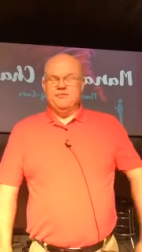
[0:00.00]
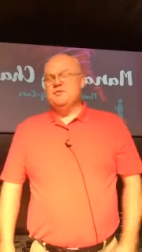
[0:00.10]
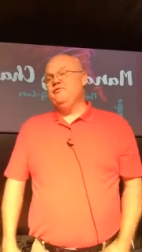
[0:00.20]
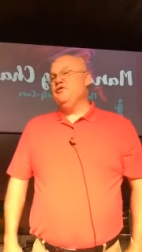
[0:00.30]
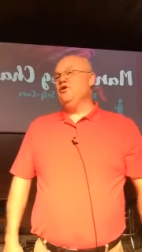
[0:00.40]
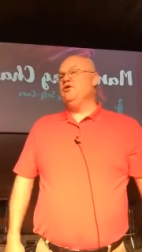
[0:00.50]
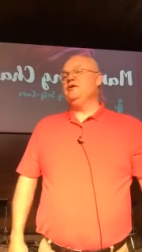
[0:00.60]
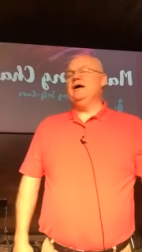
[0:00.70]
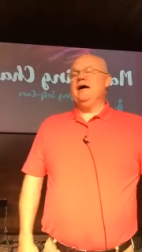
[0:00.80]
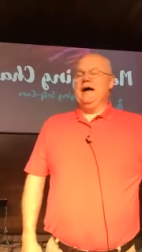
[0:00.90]
him some
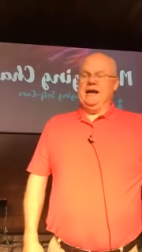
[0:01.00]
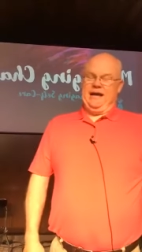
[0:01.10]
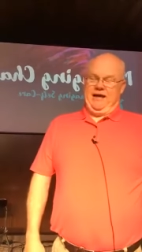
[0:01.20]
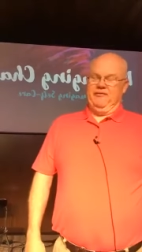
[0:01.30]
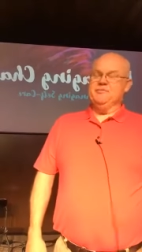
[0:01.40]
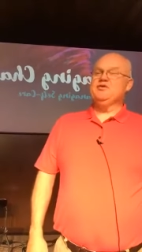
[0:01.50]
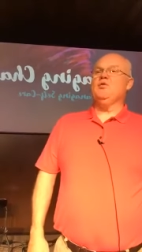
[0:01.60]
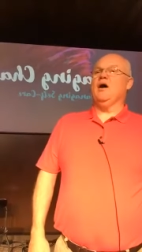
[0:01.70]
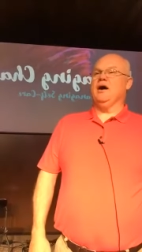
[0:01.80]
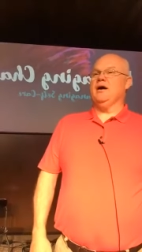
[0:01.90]
food and he gave him
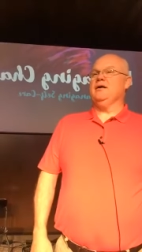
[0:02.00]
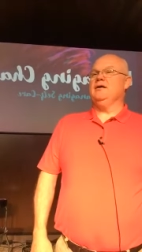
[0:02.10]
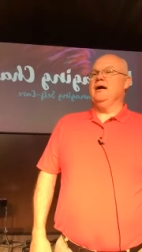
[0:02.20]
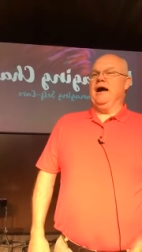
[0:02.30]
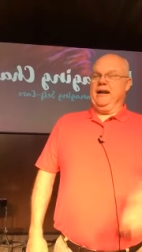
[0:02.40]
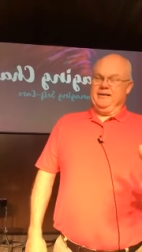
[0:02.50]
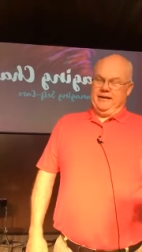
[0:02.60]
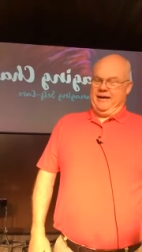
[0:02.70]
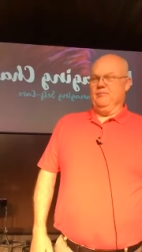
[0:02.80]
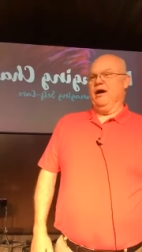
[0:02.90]
some water and he
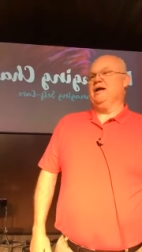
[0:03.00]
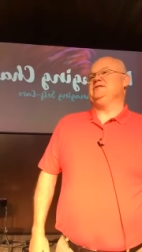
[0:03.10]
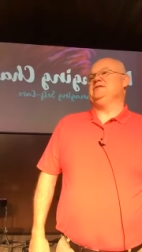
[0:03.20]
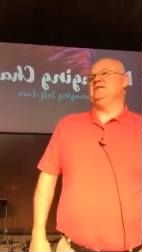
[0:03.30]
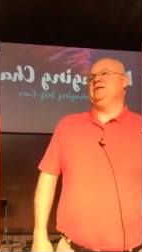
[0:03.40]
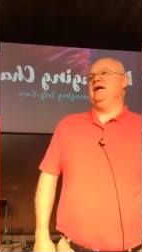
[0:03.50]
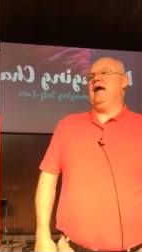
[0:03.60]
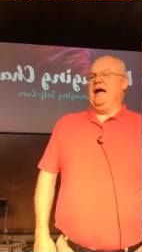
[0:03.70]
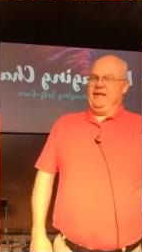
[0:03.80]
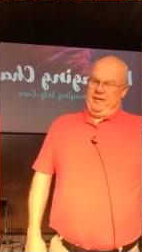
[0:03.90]
let him rest.
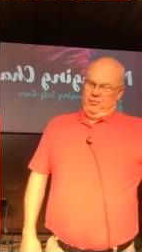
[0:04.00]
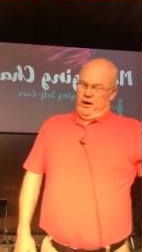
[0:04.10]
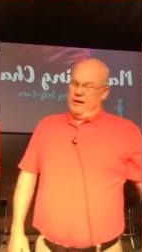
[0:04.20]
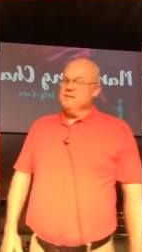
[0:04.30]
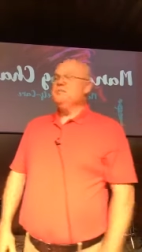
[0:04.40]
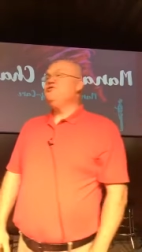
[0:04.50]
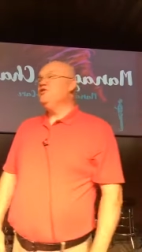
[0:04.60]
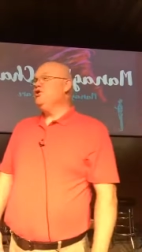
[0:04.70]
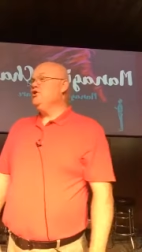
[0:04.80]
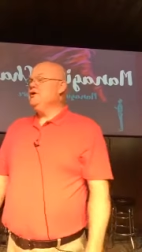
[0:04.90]
And then he brought him some
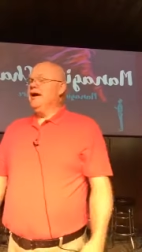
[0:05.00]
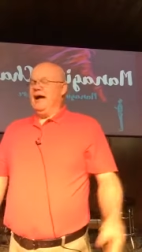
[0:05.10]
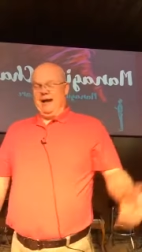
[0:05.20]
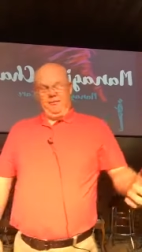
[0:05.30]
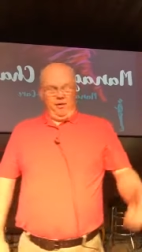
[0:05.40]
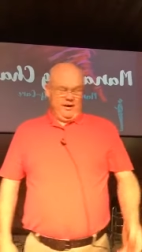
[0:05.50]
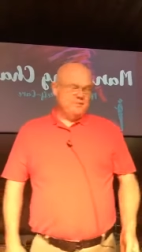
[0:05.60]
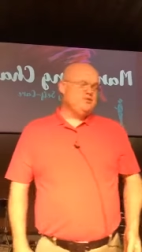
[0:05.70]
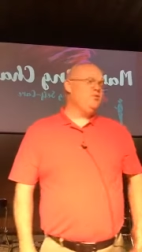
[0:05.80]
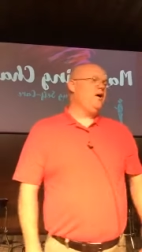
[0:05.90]
food, and he brought
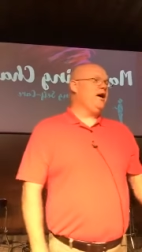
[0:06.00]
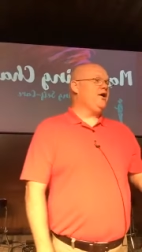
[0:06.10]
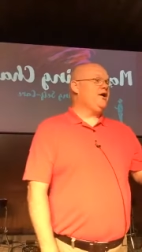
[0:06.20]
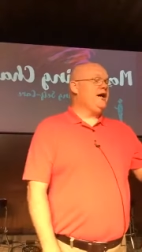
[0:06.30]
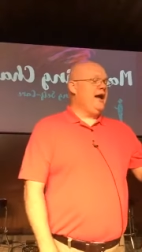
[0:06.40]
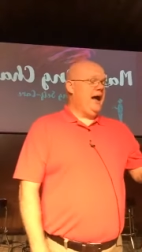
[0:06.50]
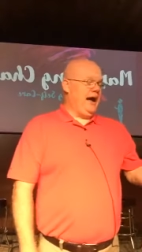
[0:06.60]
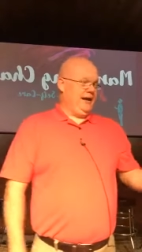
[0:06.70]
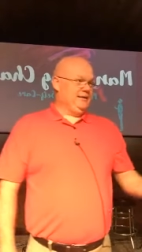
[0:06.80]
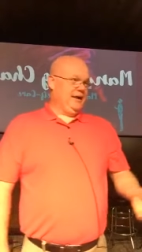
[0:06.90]
him some water,
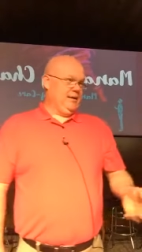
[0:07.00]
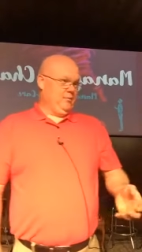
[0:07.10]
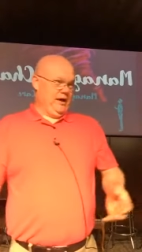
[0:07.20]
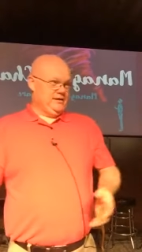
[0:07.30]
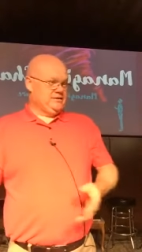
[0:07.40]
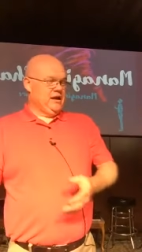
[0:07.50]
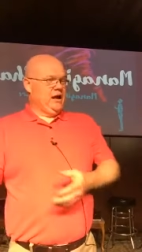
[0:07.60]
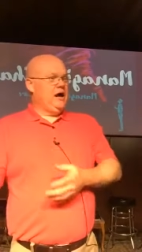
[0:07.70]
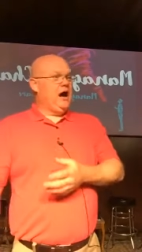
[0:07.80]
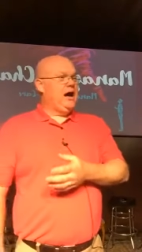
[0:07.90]
and he let him rest.
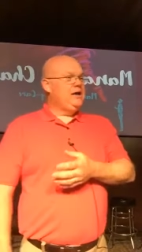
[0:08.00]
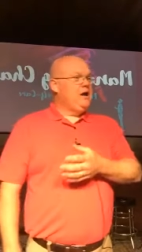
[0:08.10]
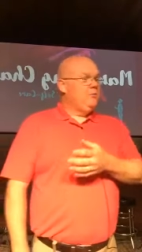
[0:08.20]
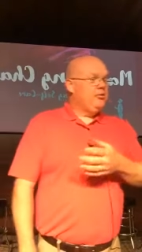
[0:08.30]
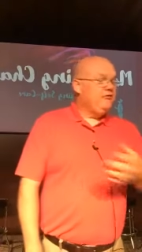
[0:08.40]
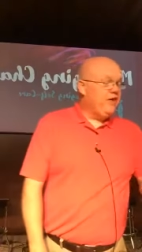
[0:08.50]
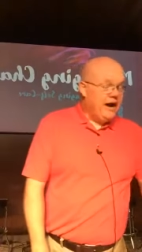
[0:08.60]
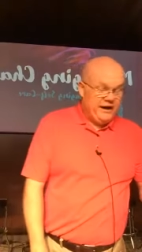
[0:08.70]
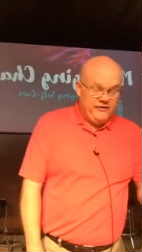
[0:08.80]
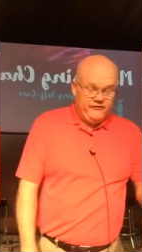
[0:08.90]
God
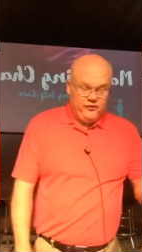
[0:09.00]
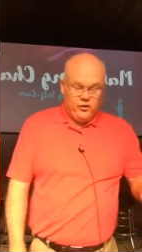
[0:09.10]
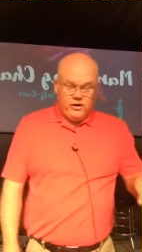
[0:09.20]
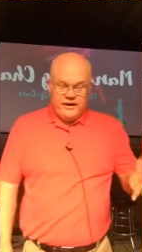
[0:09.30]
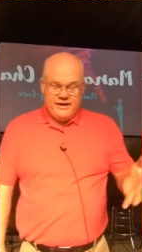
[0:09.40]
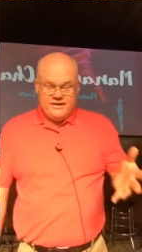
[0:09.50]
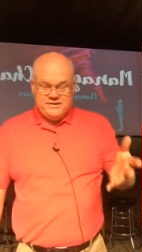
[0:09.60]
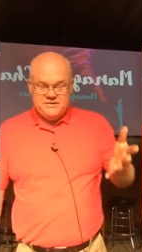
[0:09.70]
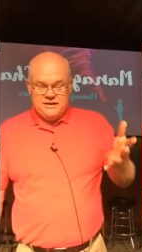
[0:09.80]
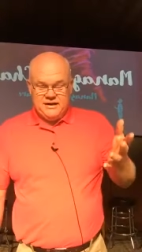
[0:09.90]
provided for
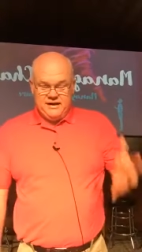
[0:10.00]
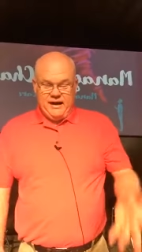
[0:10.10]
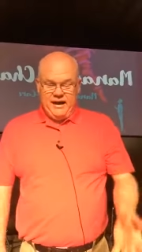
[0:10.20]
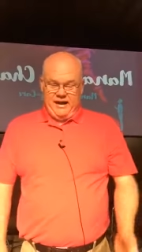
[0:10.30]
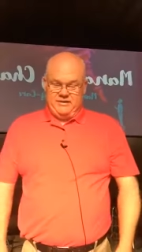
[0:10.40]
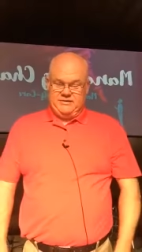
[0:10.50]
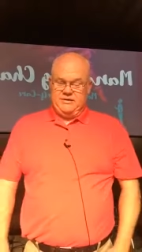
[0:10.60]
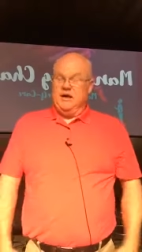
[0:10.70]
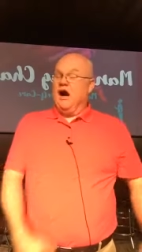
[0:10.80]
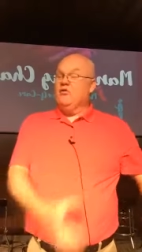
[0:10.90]
his
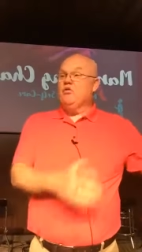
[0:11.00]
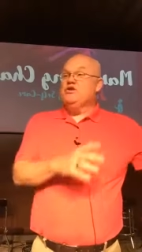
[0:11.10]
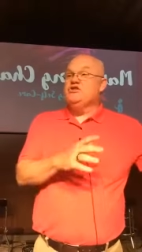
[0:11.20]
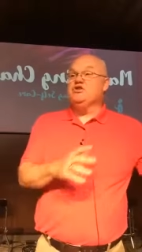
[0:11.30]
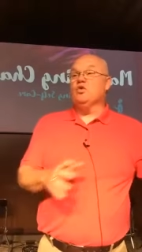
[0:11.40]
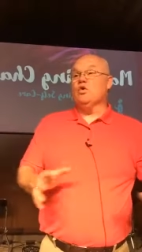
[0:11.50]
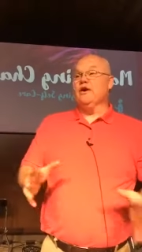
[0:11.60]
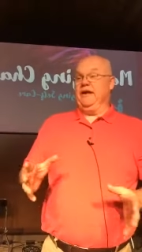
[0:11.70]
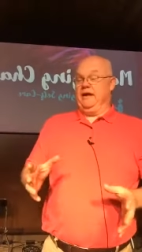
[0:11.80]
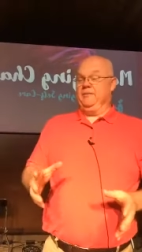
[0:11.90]
needs. God
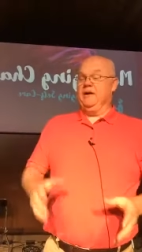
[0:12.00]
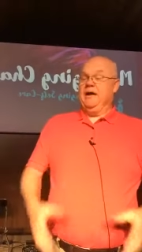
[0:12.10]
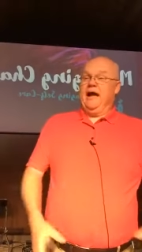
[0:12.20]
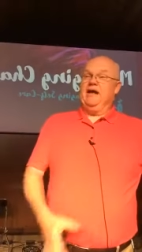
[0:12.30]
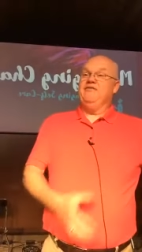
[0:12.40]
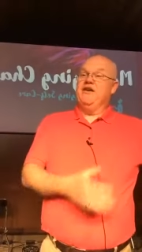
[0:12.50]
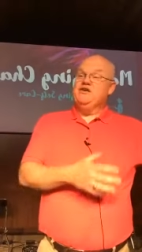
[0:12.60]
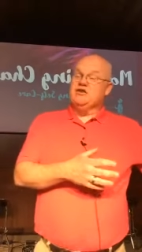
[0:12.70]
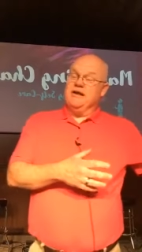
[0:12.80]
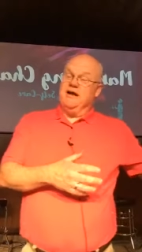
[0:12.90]
restored him, and
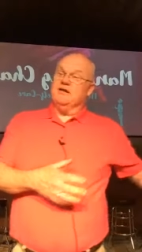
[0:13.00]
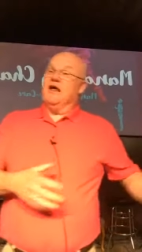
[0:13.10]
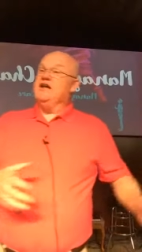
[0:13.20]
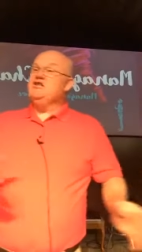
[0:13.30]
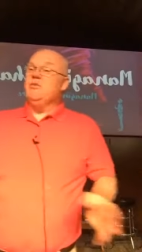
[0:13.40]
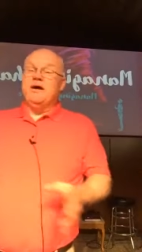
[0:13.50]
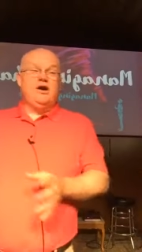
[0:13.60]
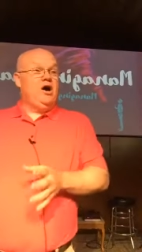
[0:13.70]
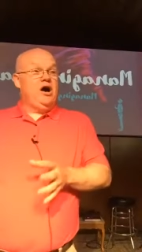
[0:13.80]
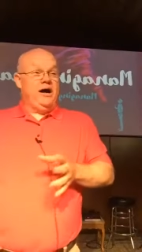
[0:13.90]
eventually Elijah
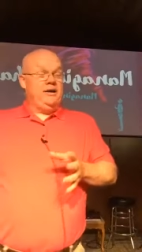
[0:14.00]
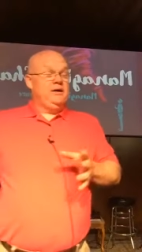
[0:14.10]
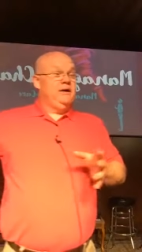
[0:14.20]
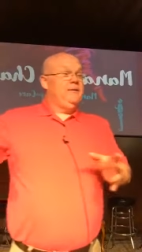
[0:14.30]
went on